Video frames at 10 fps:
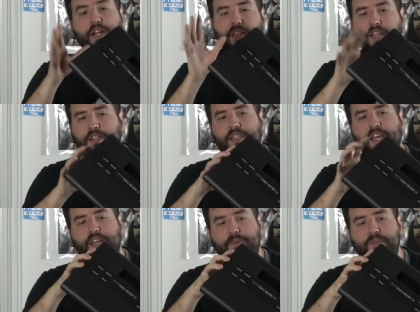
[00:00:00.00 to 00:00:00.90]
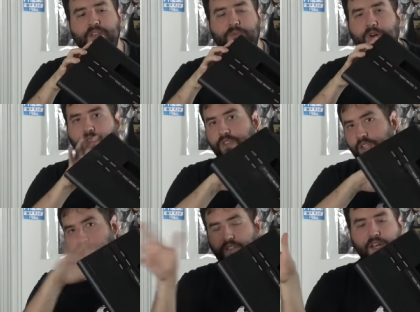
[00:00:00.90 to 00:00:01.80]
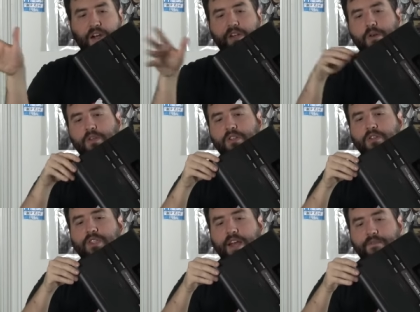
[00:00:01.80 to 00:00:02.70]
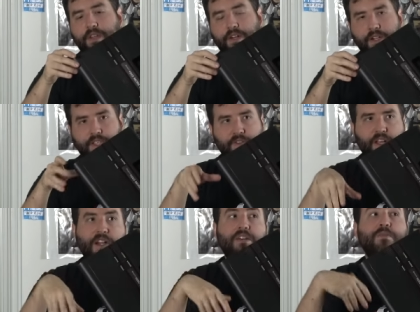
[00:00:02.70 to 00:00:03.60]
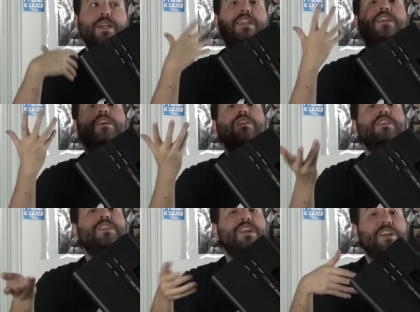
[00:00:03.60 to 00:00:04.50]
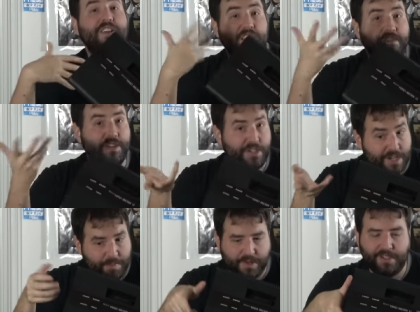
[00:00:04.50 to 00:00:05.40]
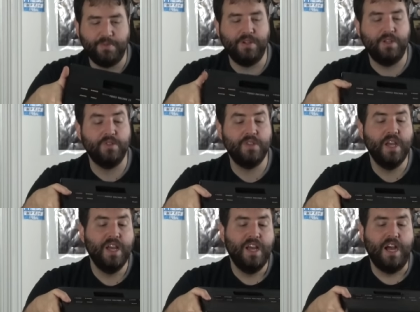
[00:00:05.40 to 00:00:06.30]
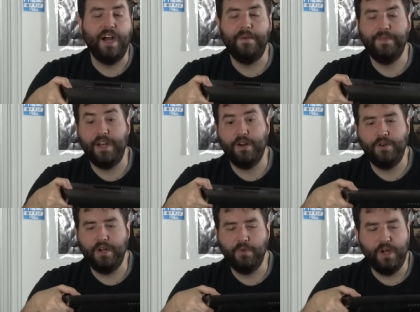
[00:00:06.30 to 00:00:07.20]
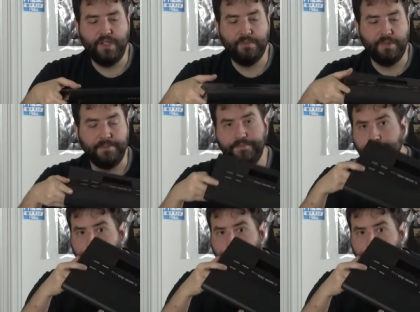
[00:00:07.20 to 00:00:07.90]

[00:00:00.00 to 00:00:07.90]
they they kept these molds and then decided, okay, we'll just use that for the Atari 7800, making the Atari 7800 even cheaper to produce um, than it already was. But